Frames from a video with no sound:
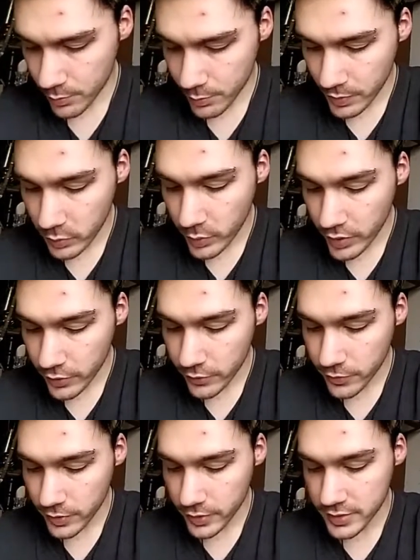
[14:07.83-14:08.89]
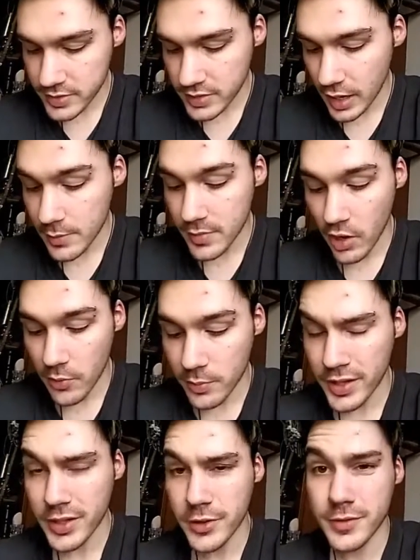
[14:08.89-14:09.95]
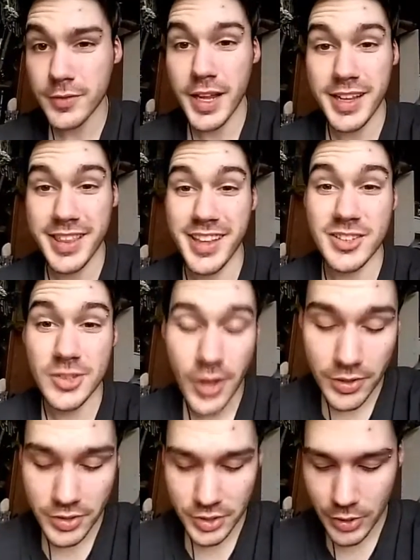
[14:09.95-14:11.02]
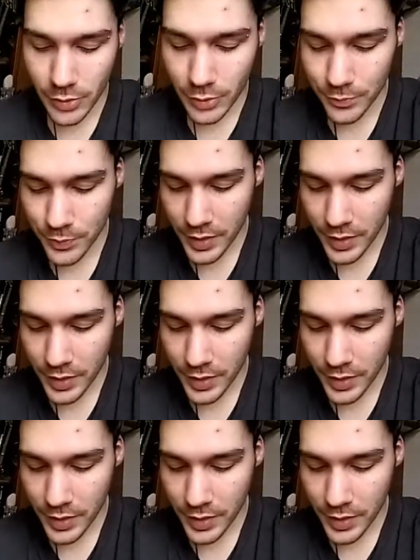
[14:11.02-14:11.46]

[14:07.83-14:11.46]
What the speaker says: Beware of this time not being of anything logical.